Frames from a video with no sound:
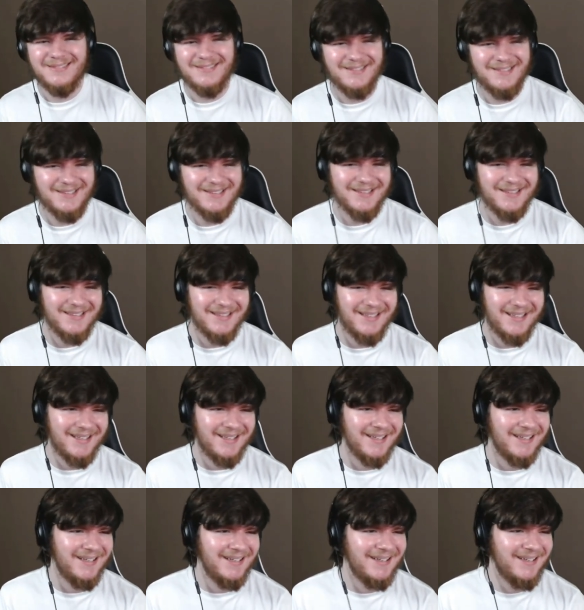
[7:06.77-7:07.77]

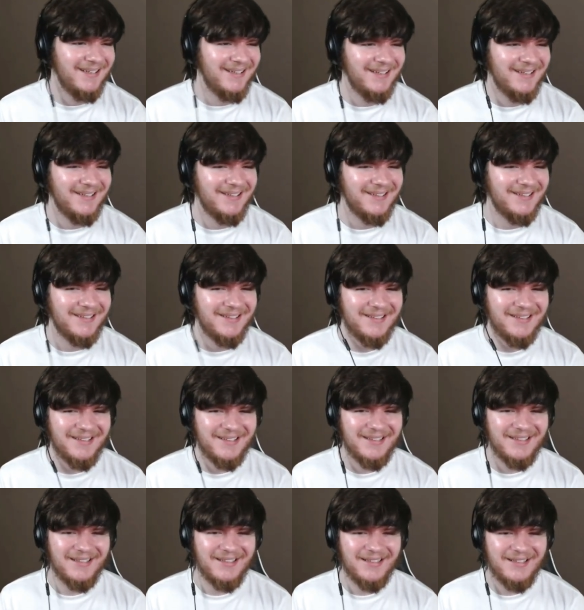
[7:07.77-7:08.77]

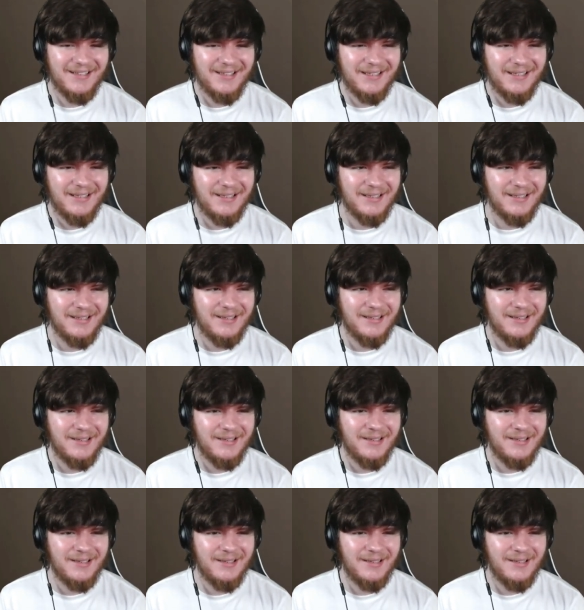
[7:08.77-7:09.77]

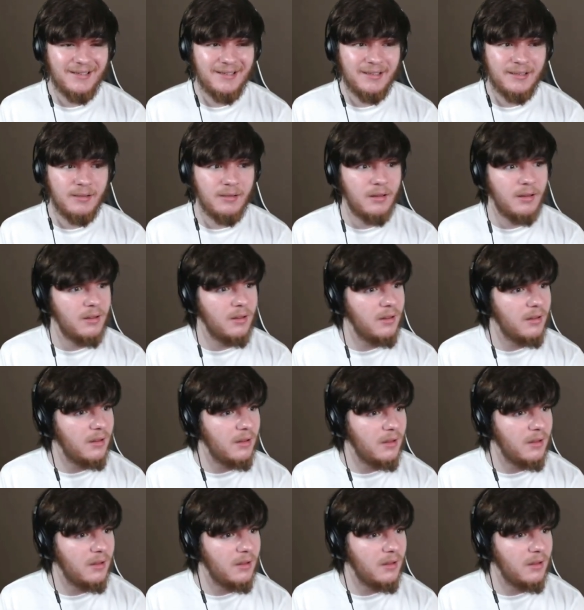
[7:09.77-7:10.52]
Nothing is said.